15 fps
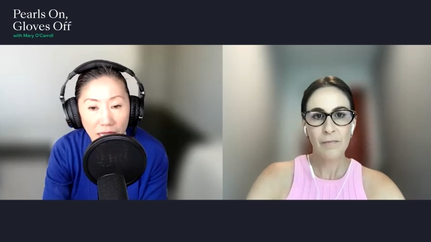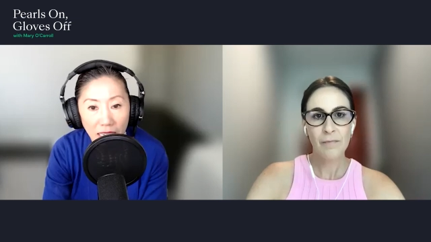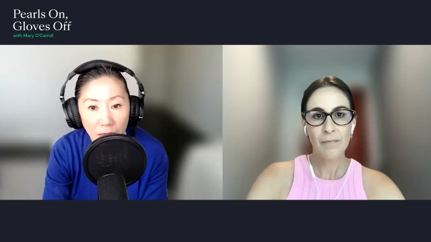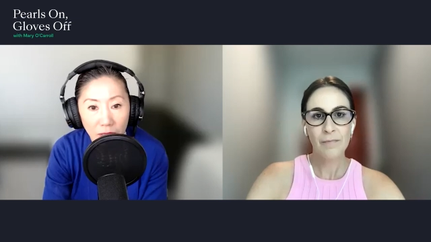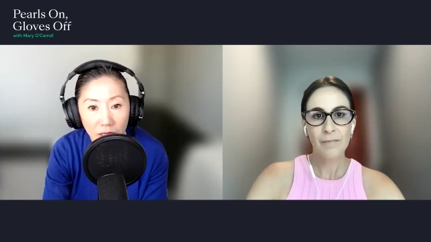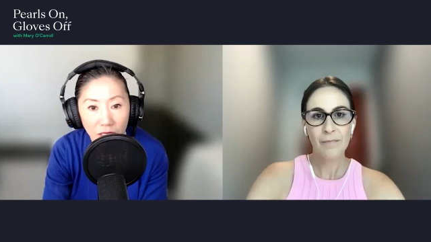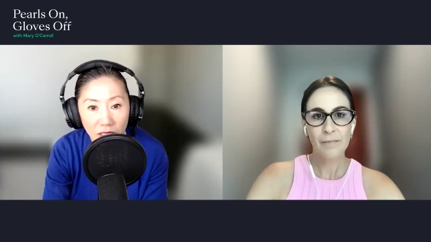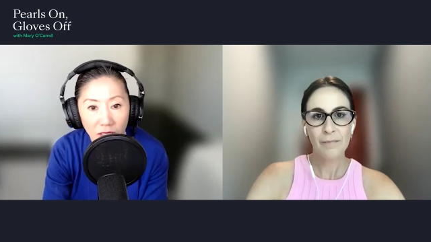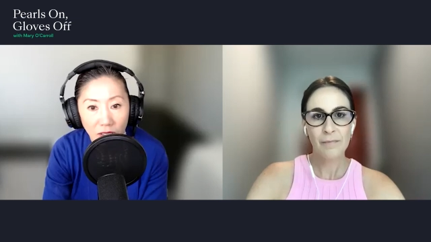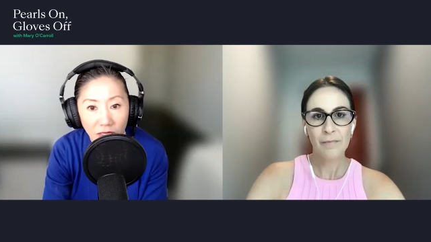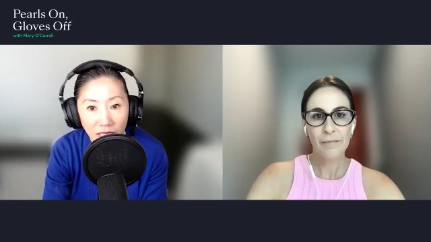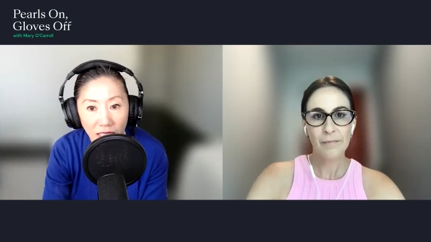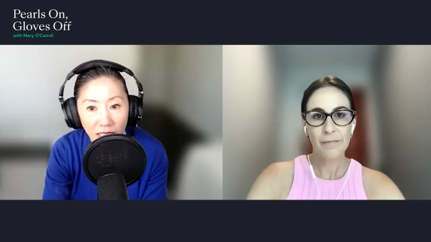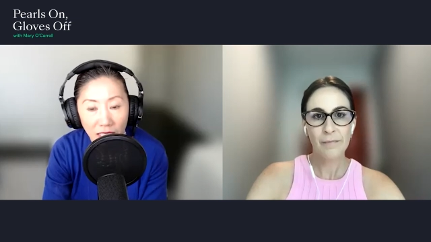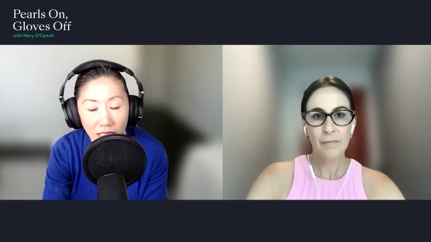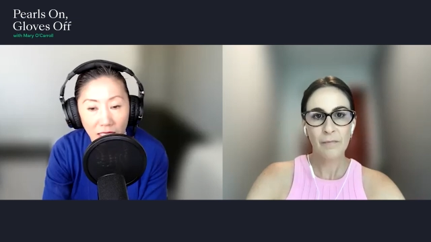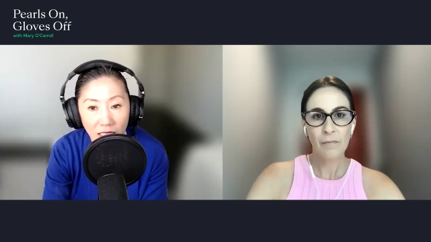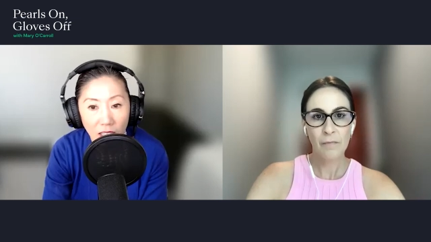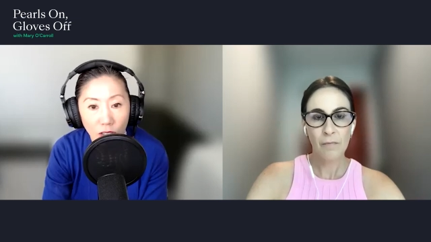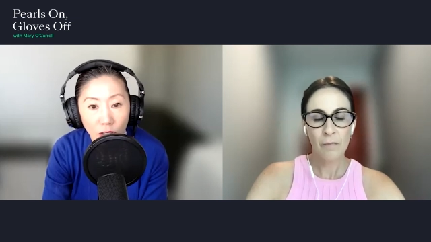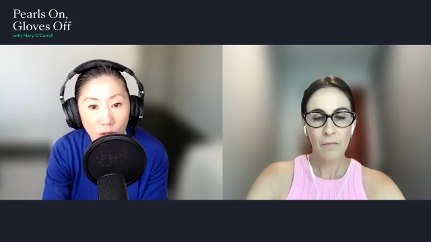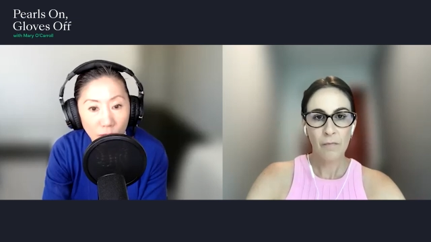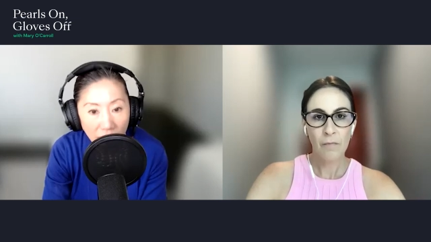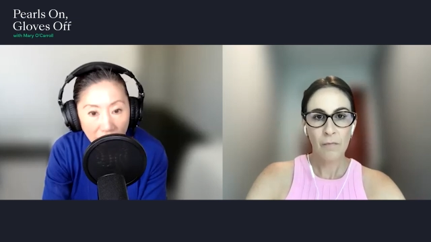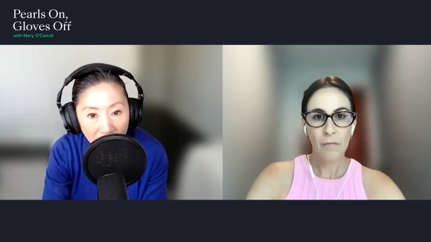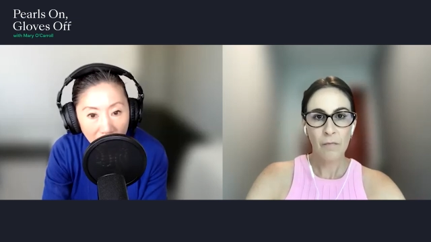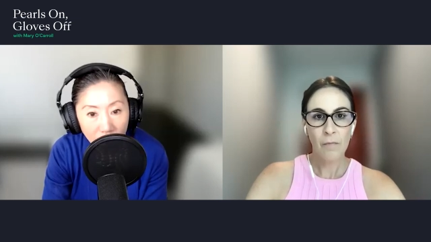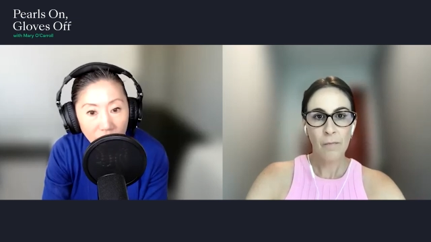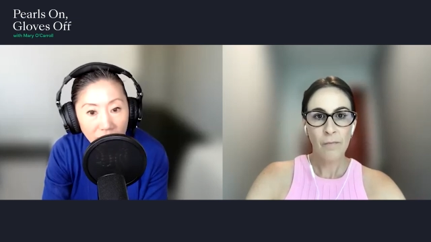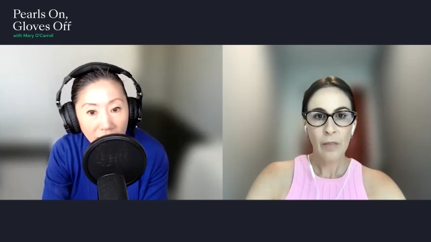Speaker 1: able to think
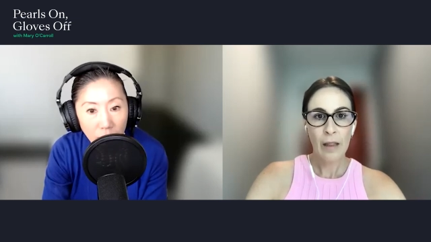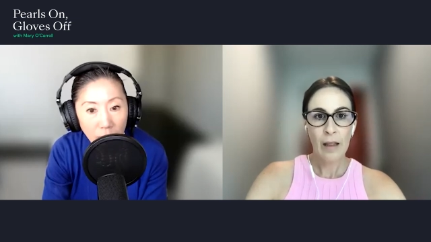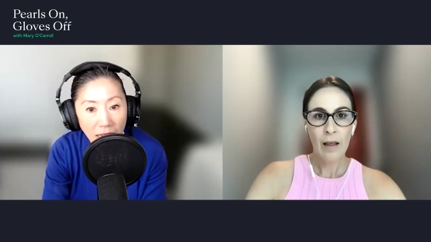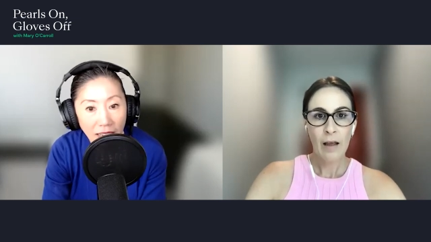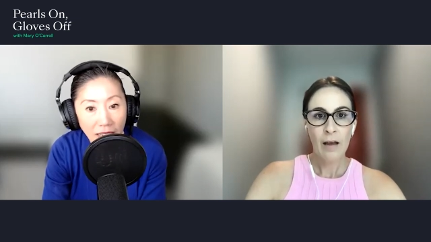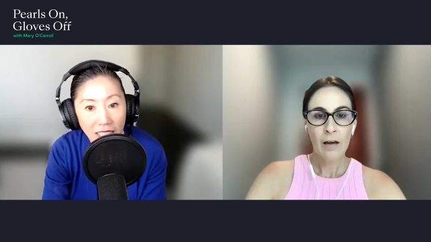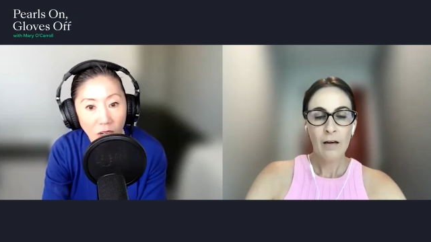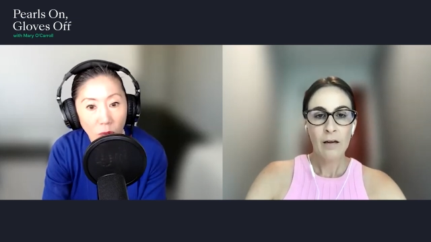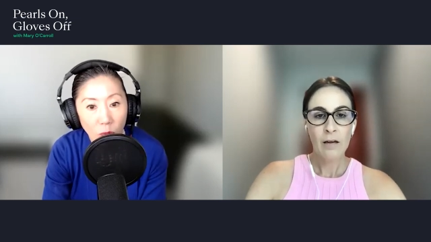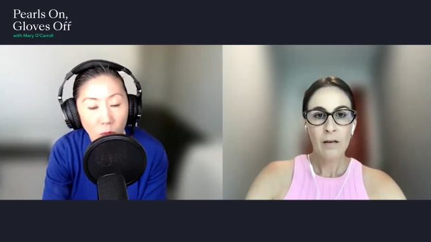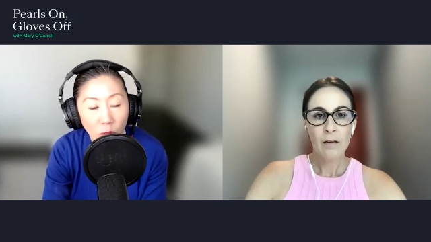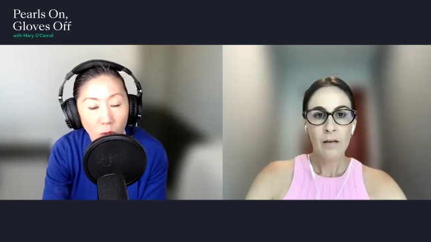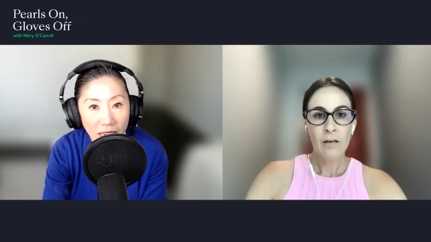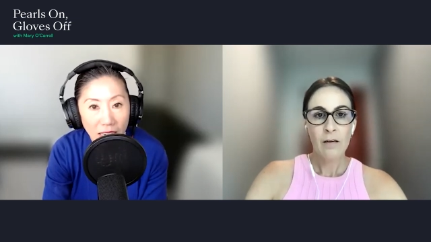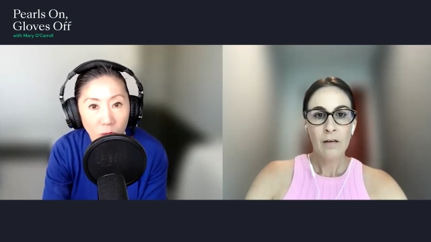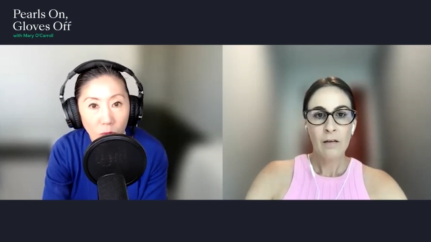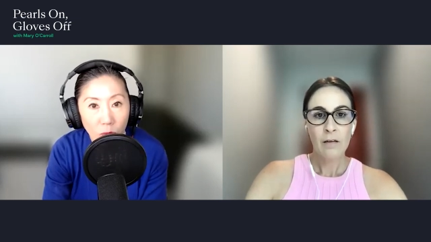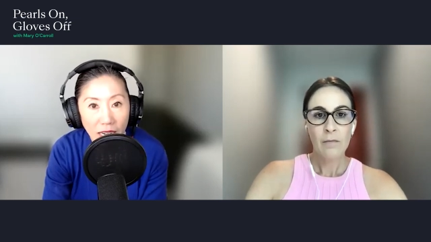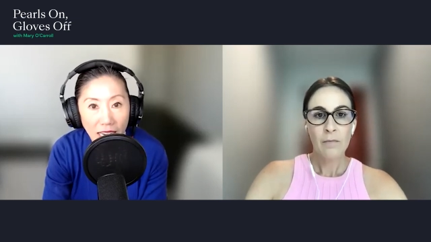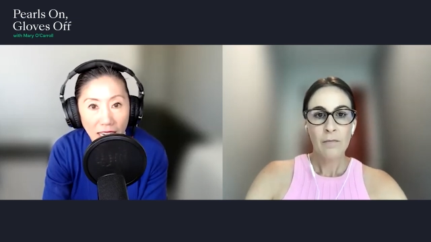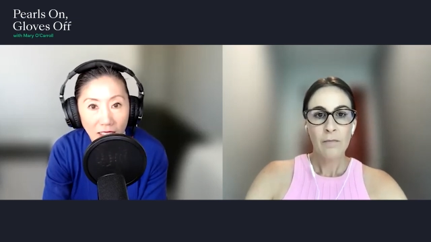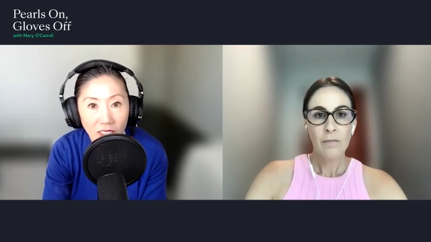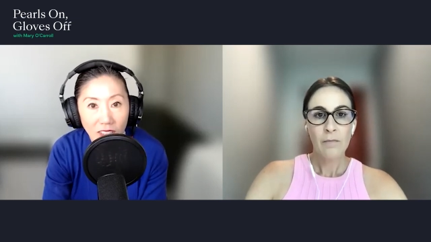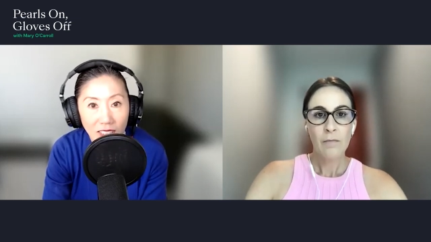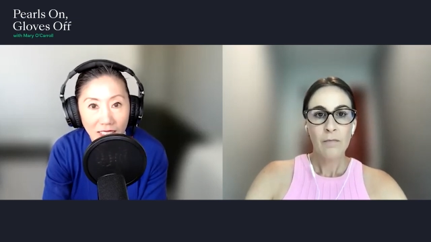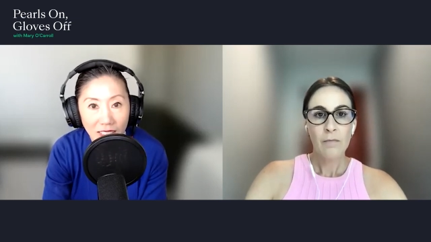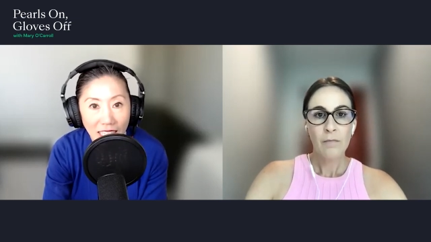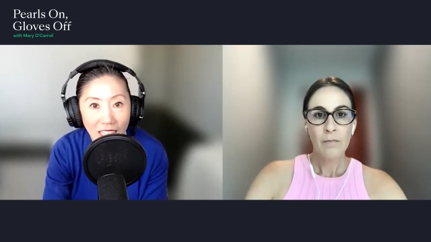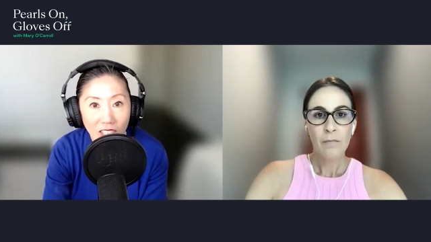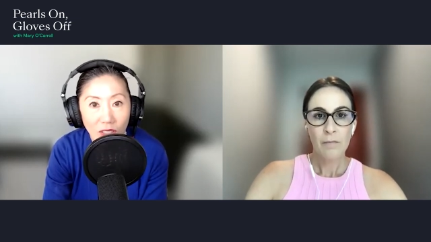creatively about, you know, what, what else
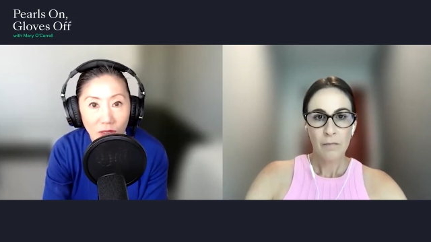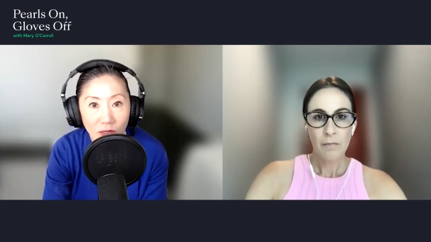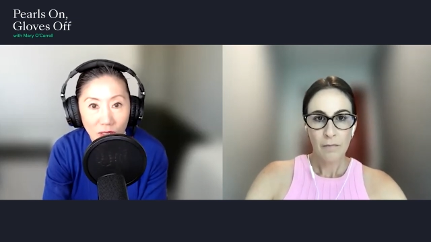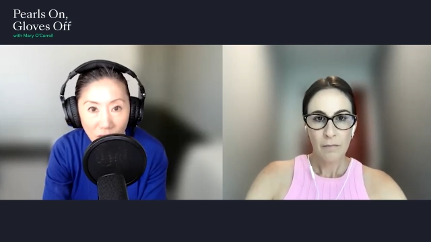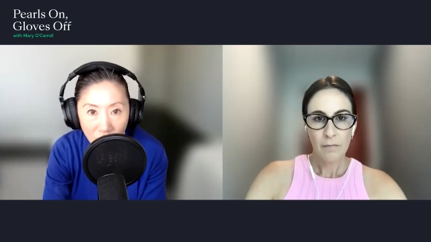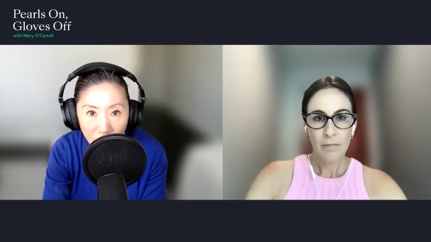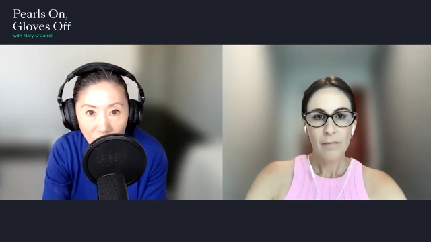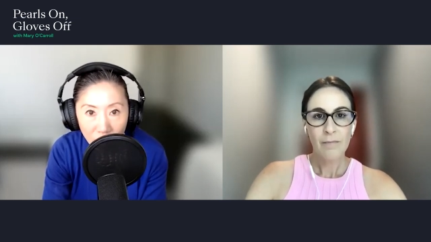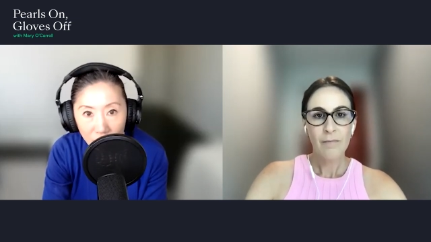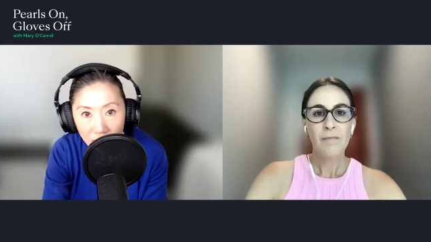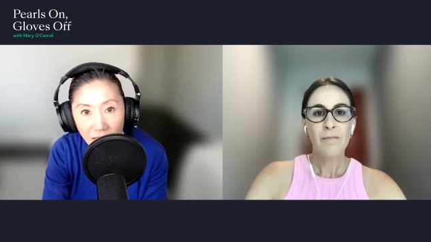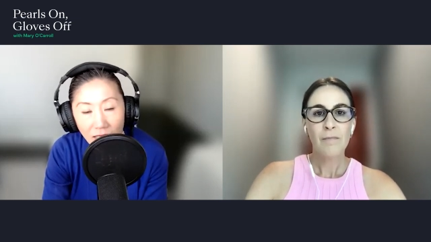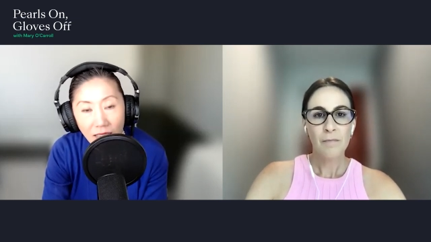can you use,